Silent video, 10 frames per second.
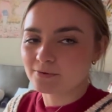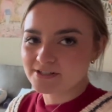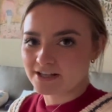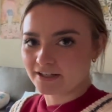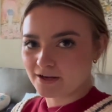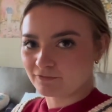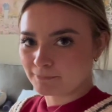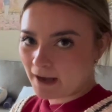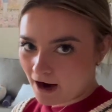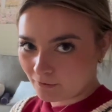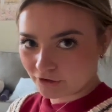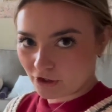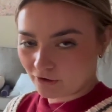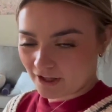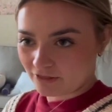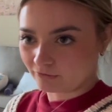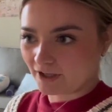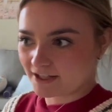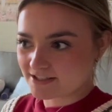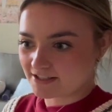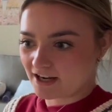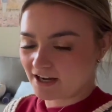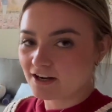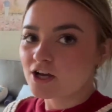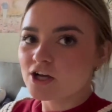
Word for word: We signed up for power yoga at the rec tonight.